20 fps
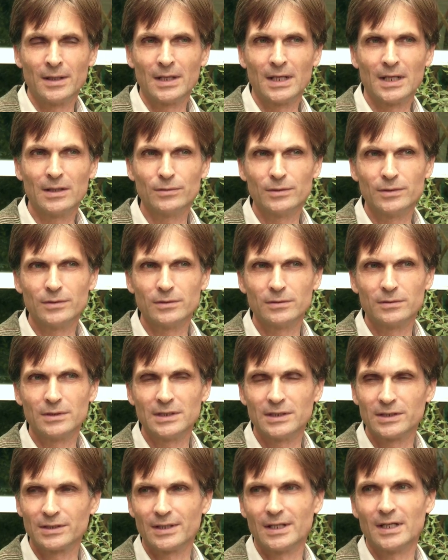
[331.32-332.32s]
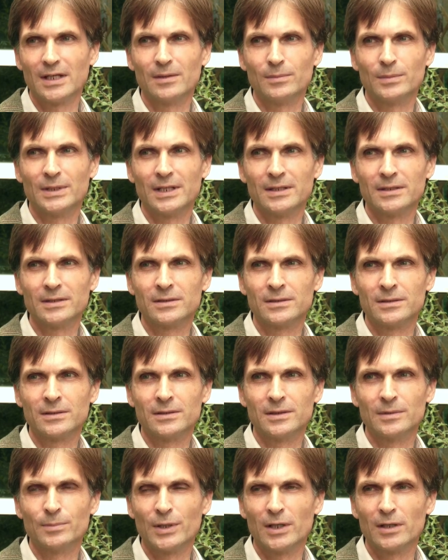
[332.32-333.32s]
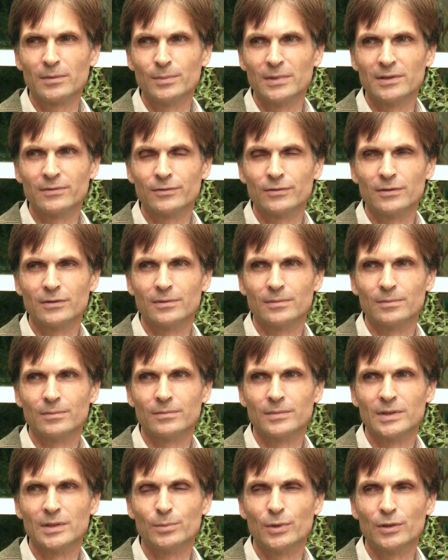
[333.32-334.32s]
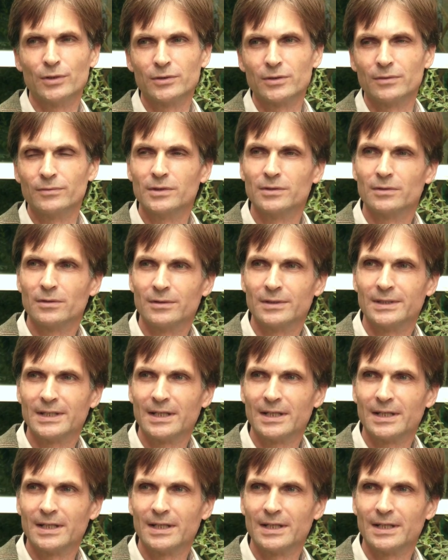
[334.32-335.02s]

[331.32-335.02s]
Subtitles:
how would you describe that department from the point of view of